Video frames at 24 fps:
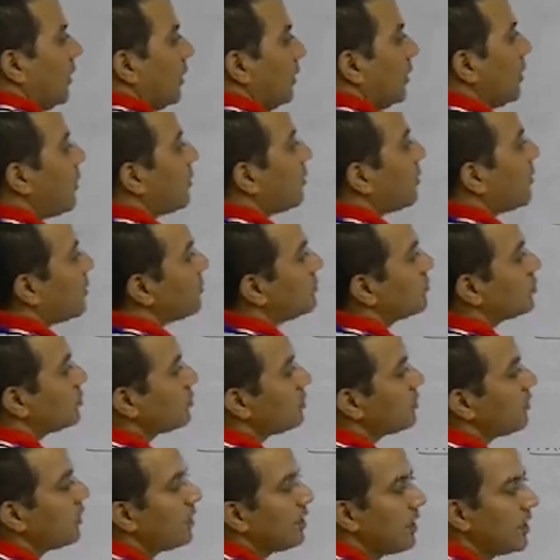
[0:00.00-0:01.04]
Now comes to
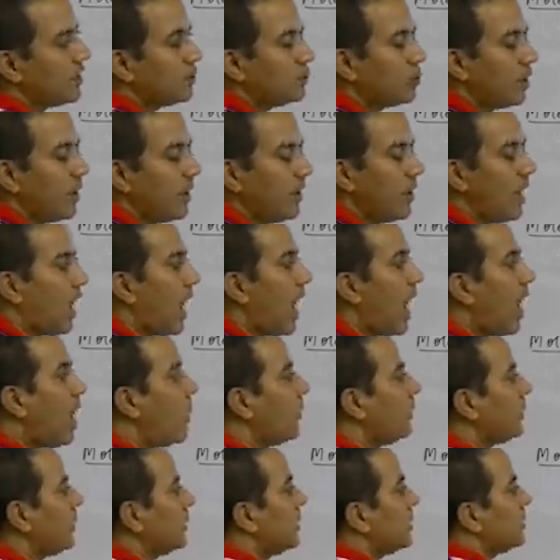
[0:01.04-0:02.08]
the next one, how
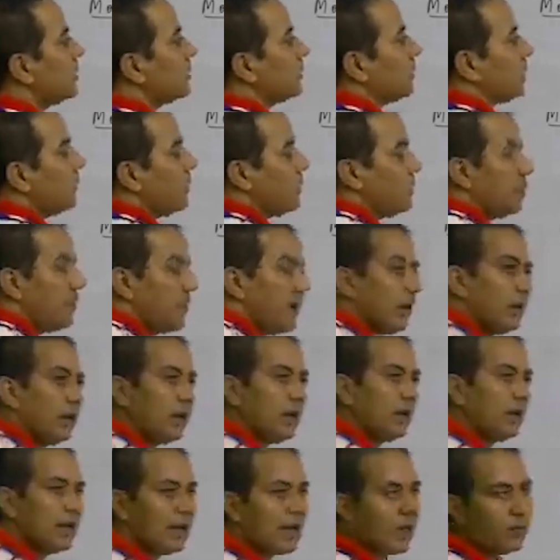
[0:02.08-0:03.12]
it is prepared
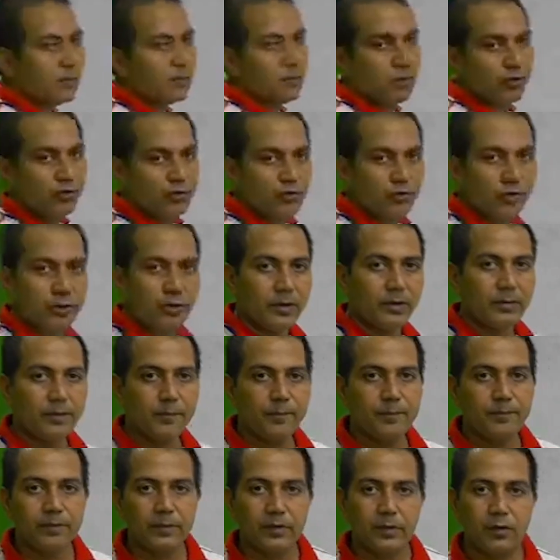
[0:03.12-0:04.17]
in laboratory.
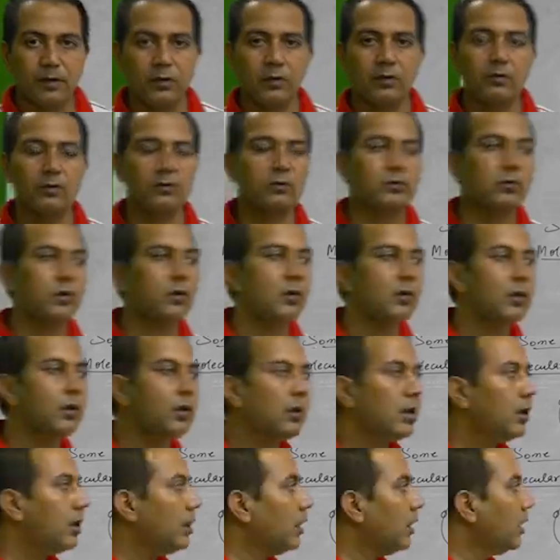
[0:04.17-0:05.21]
So,
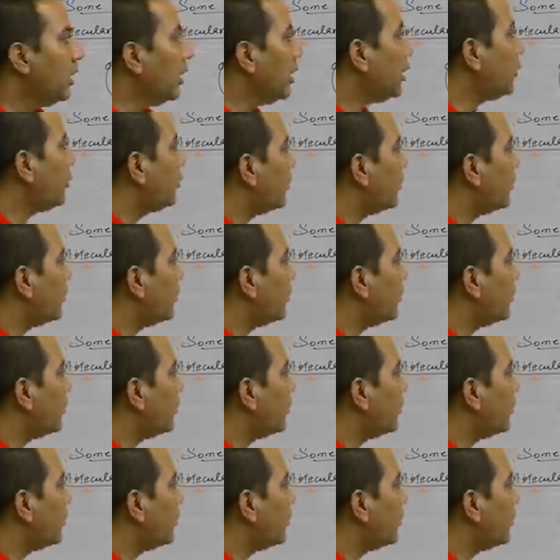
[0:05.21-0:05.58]
it